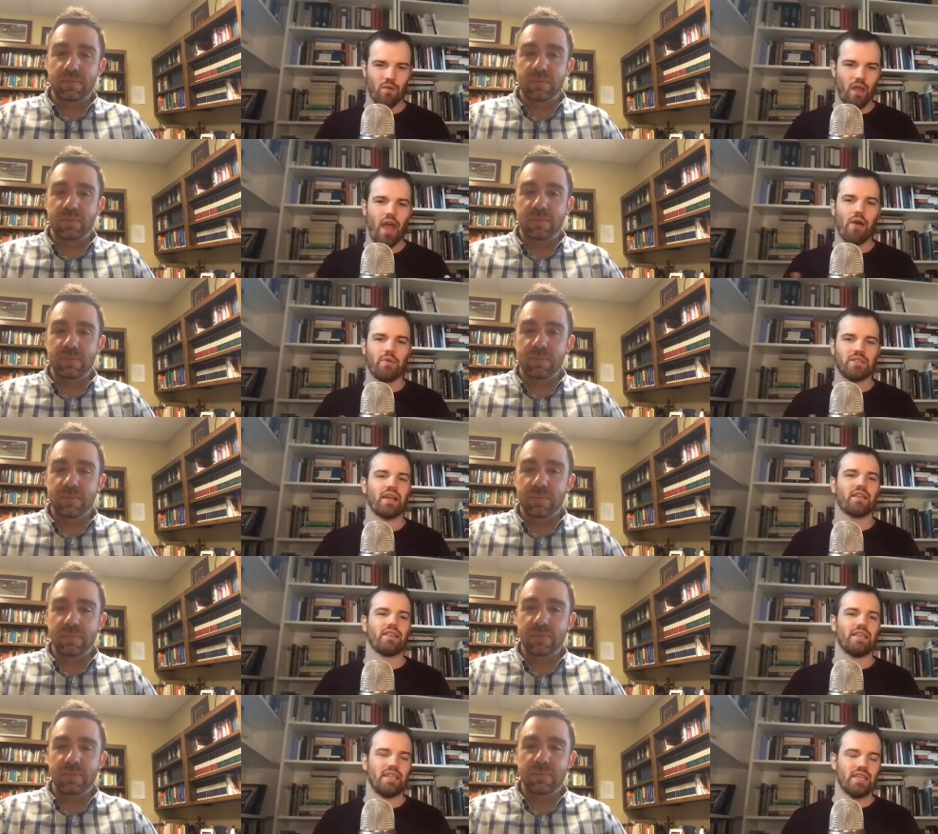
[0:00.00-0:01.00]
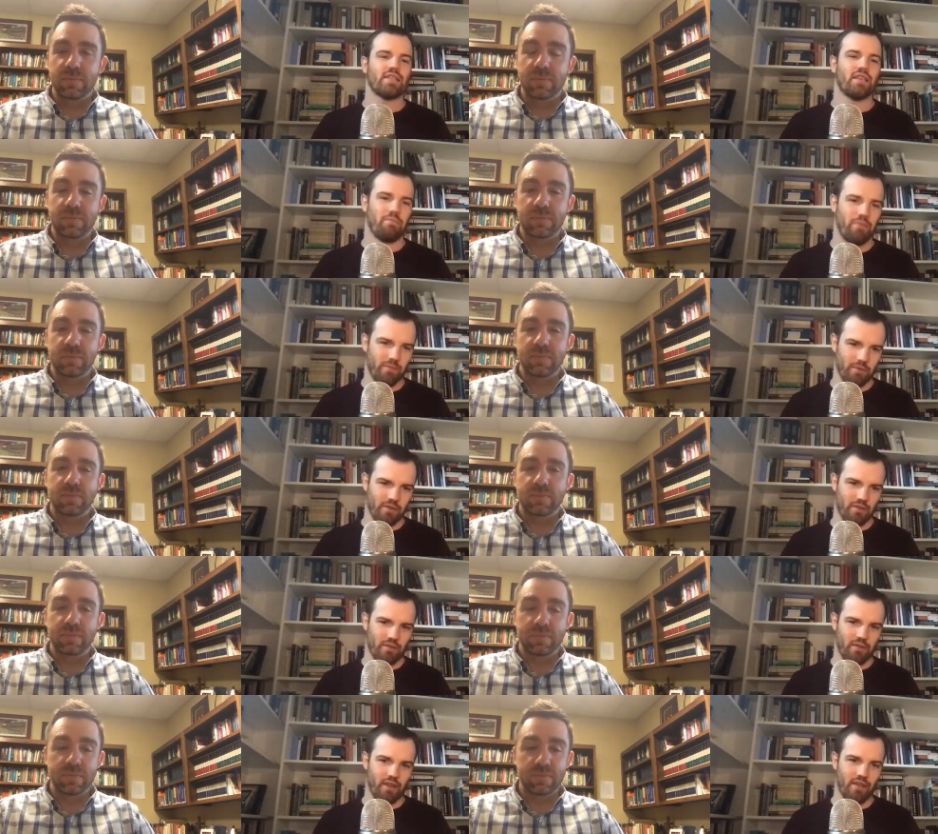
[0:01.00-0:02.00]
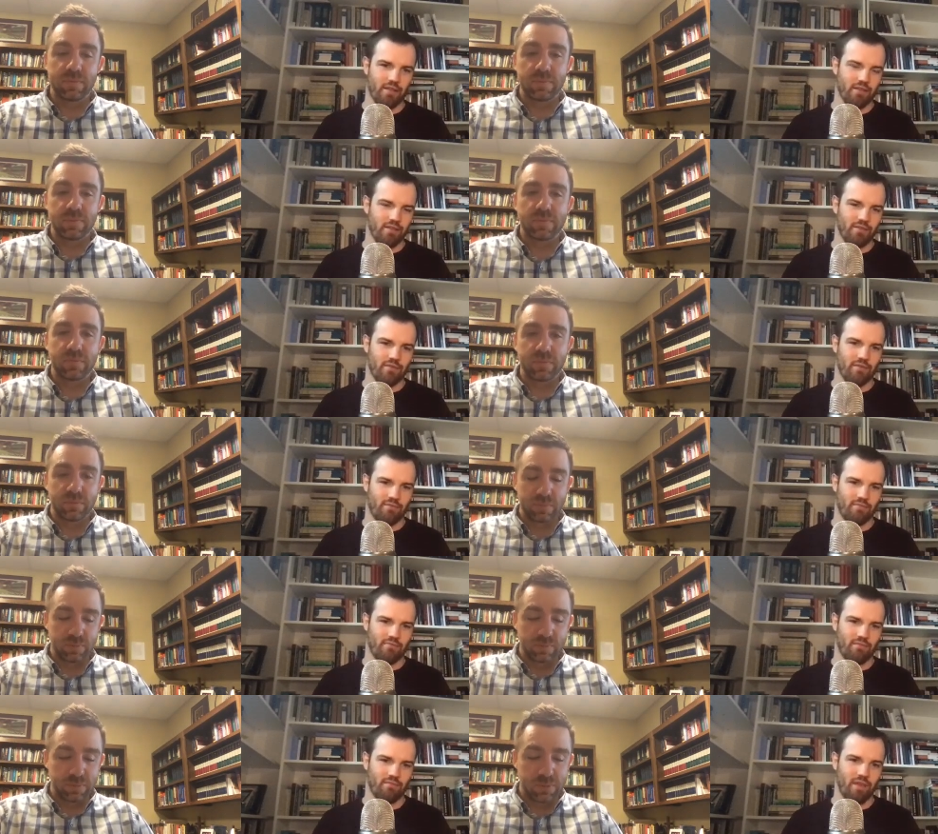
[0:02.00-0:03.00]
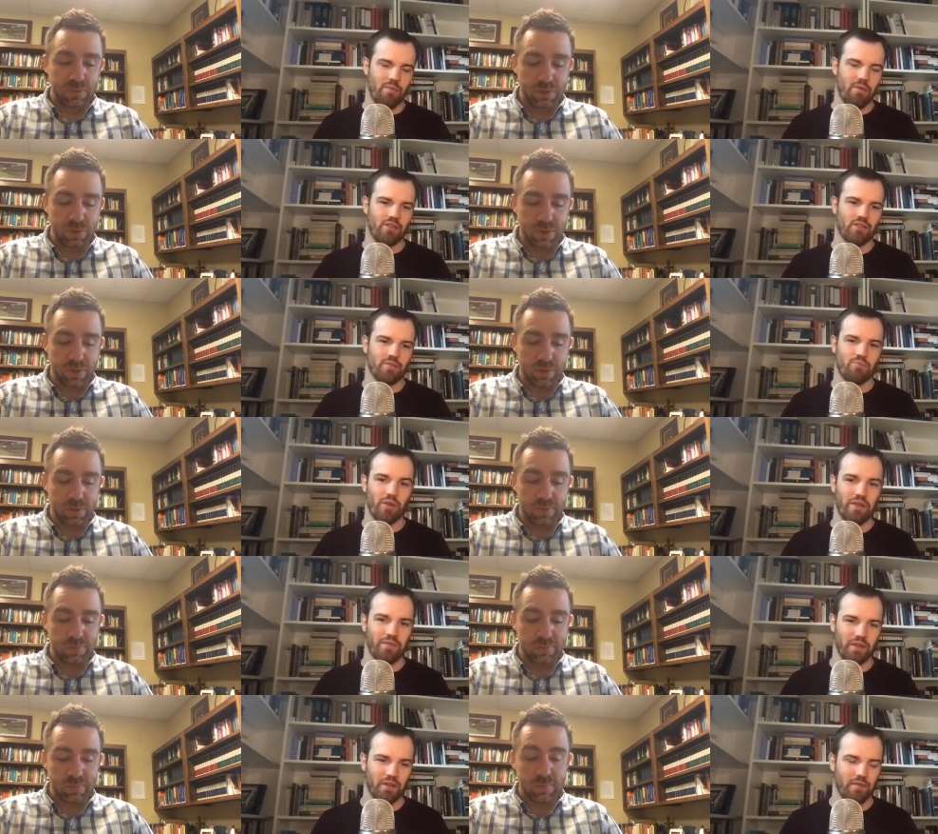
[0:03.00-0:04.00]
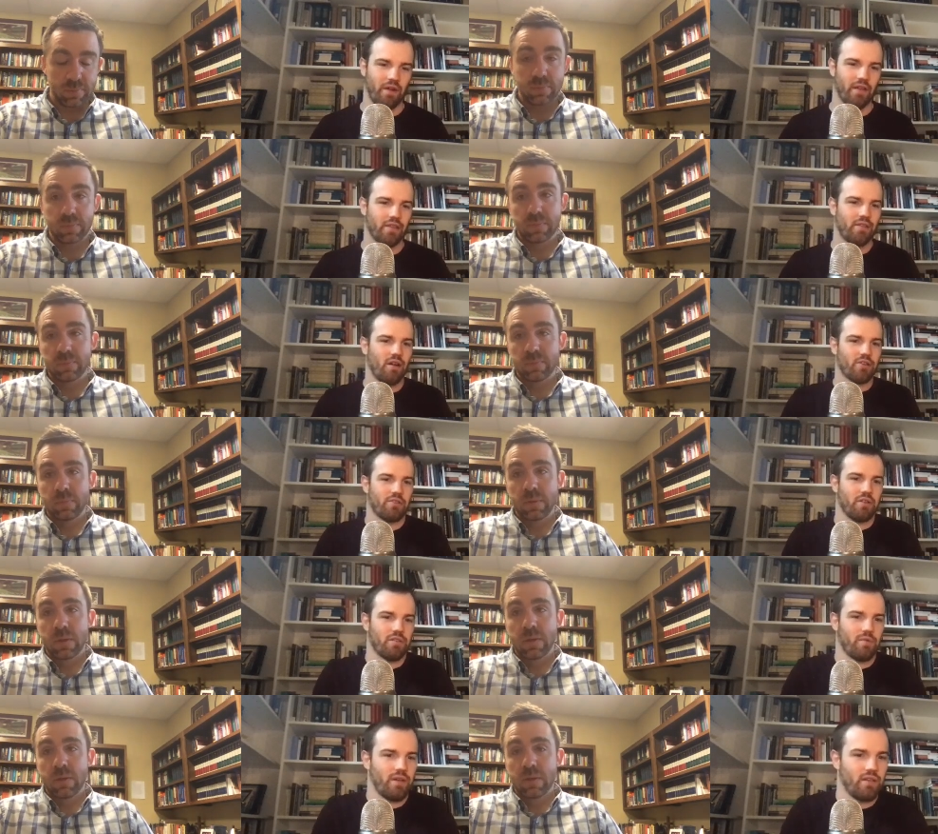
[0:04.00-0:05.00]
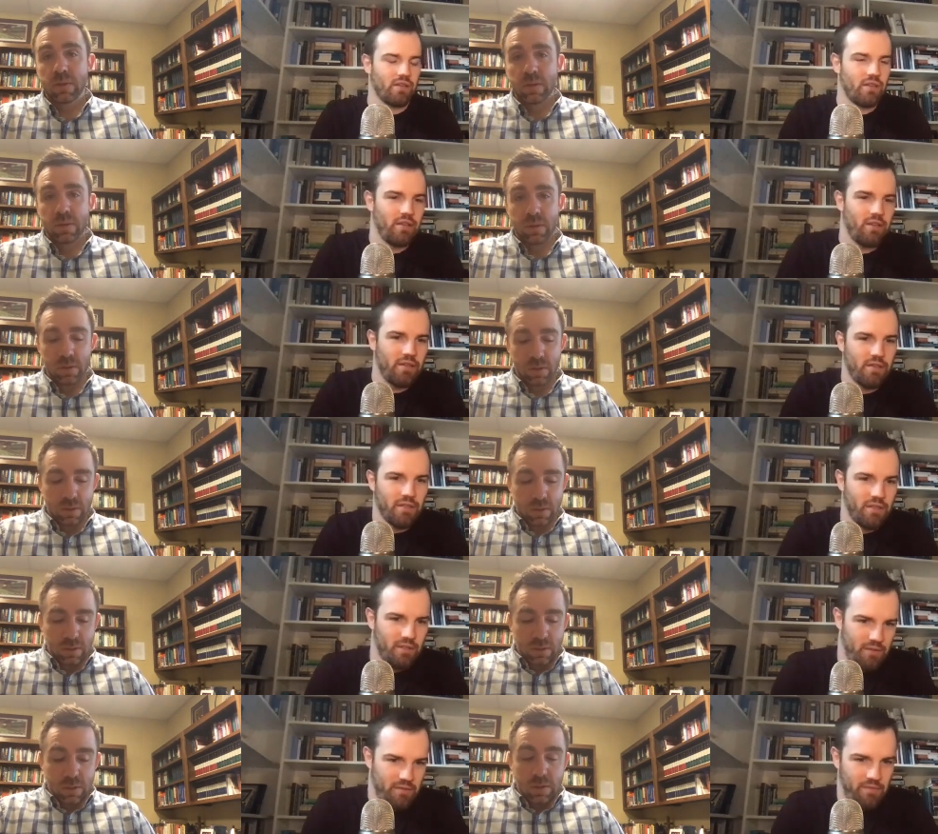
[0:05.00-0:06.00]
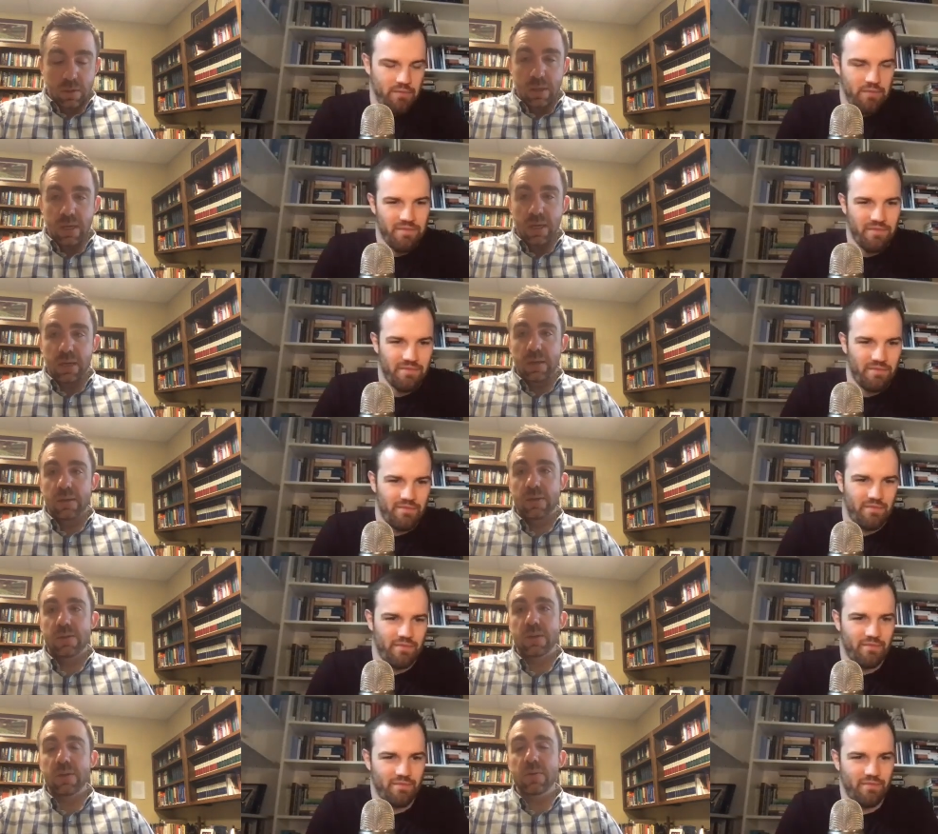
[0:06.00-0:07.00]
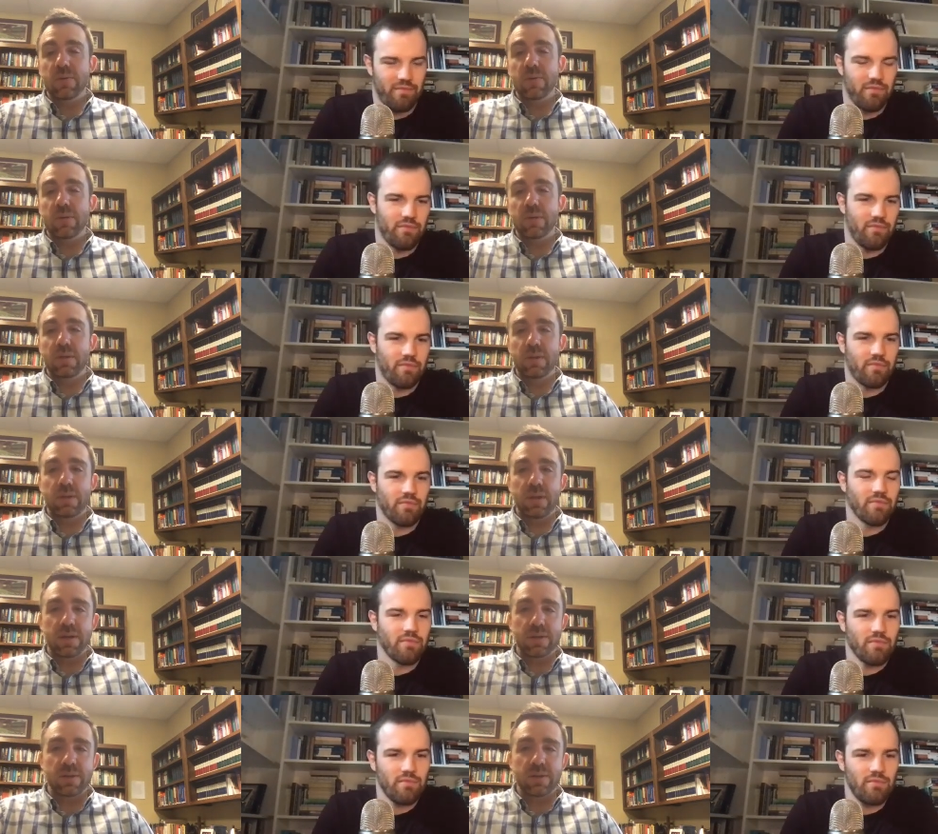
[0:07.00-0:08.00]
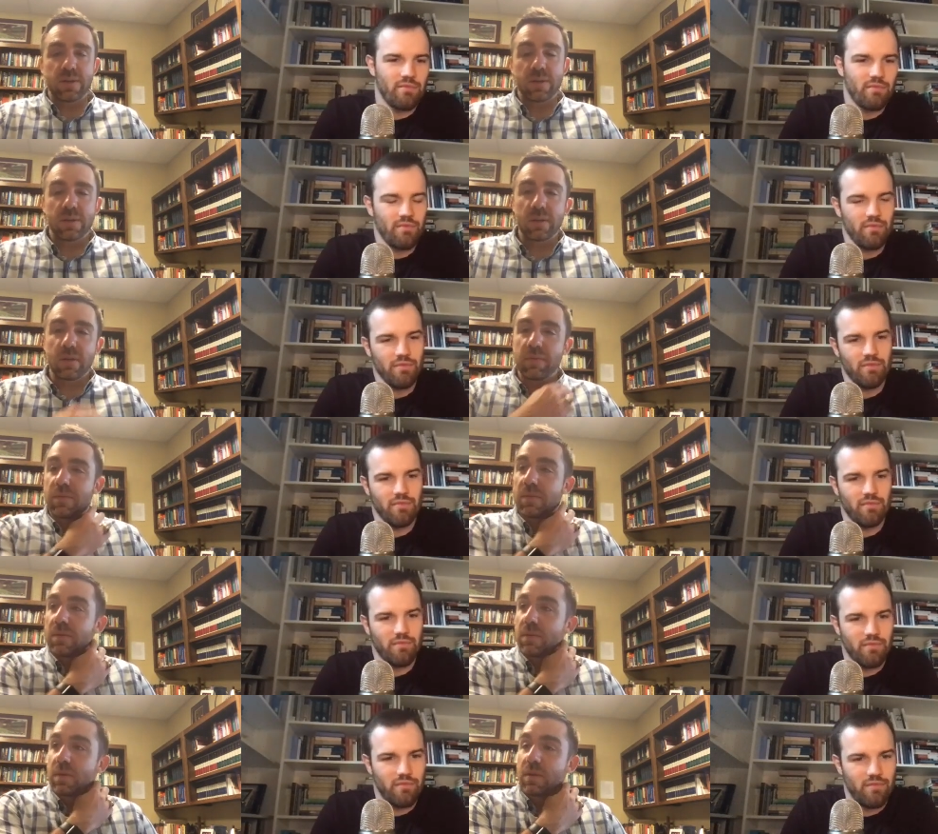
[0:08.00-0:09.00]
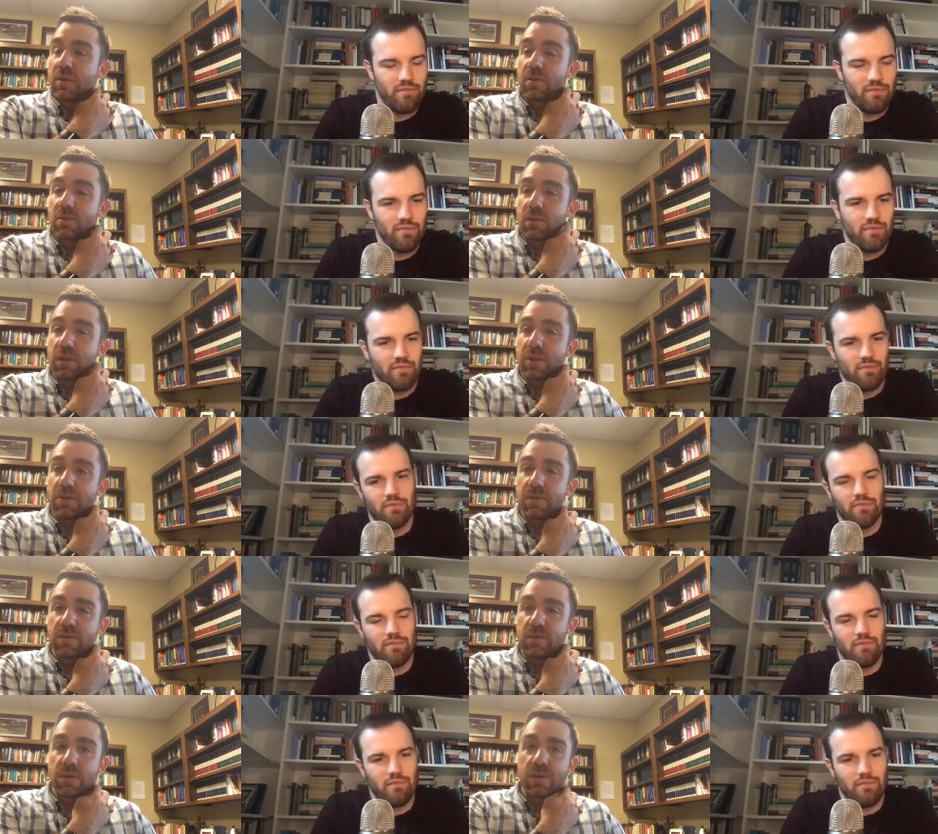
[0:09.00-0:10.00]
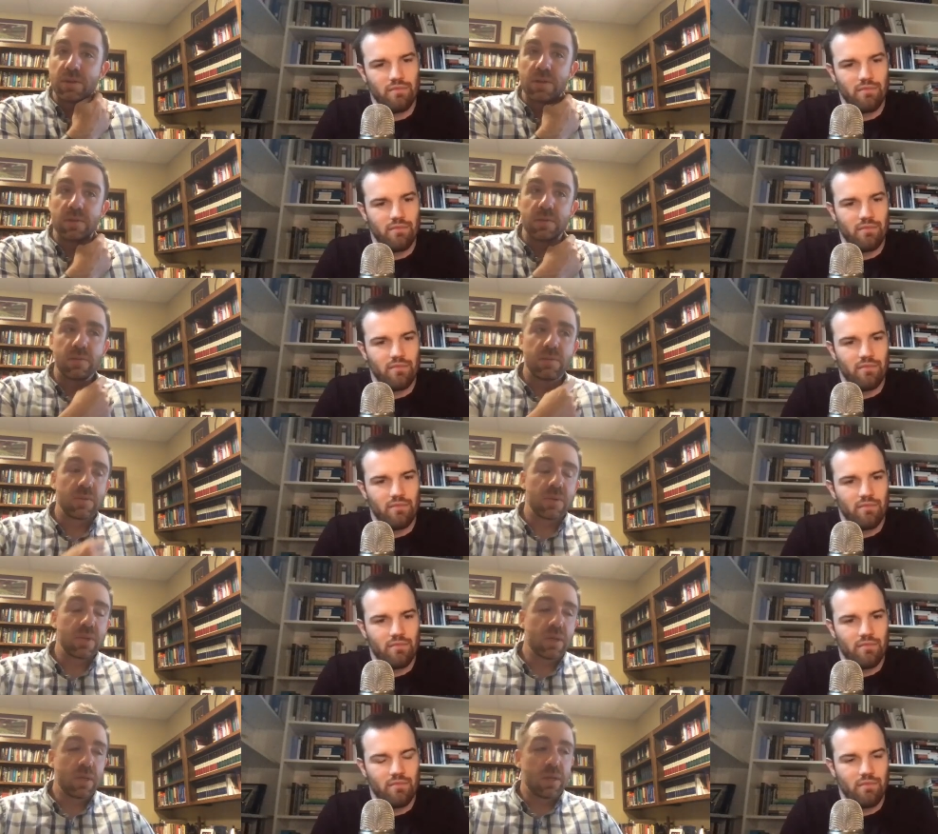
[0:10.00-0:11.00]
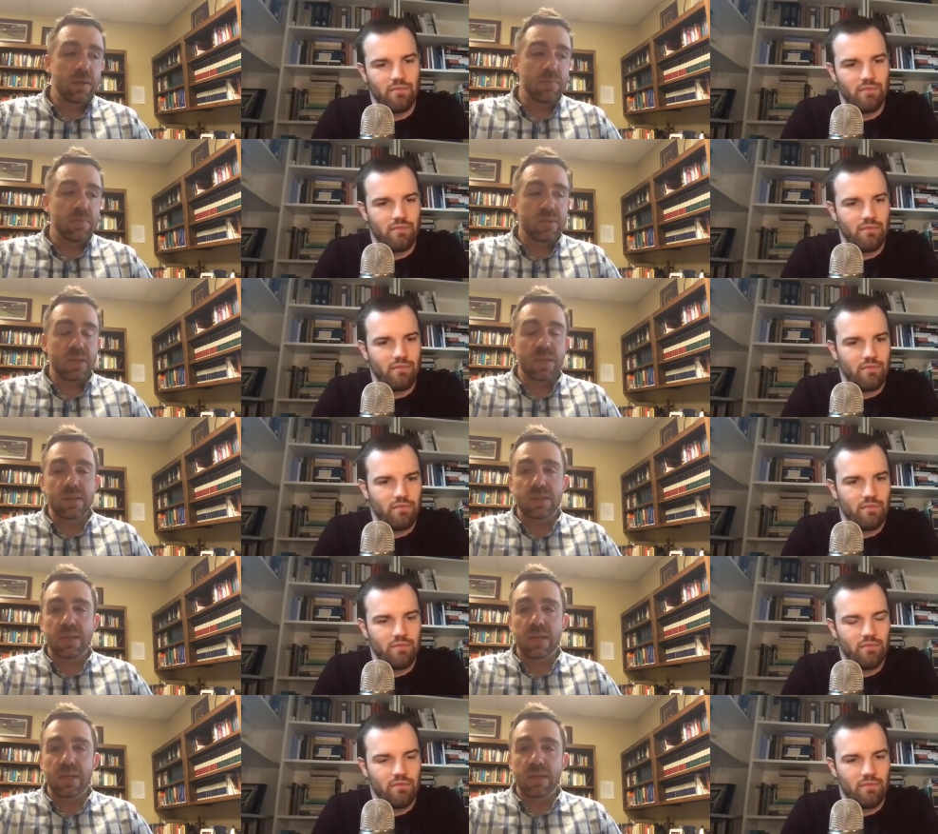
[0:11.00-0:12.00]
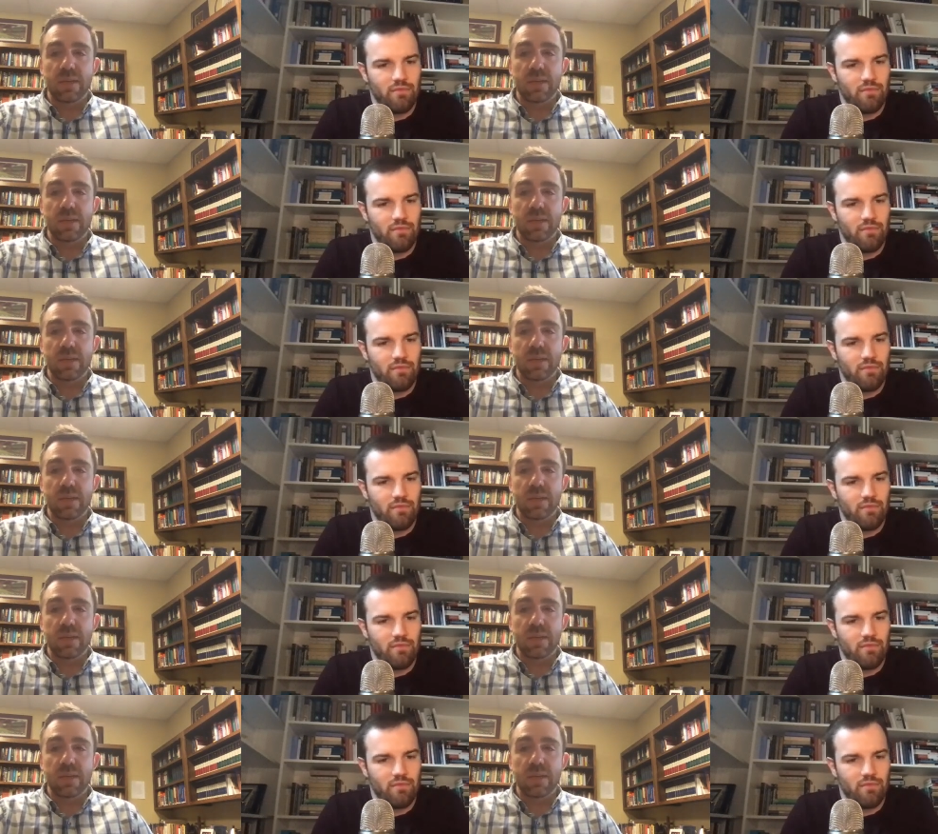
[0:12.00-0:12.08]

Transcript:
Speaker 1: how exactly is it biblical? And maybe sure. just briefly define the doctrine as well.
Speaker 2: Yeah. So the, the doctrine of the eternal relations of origin um, says that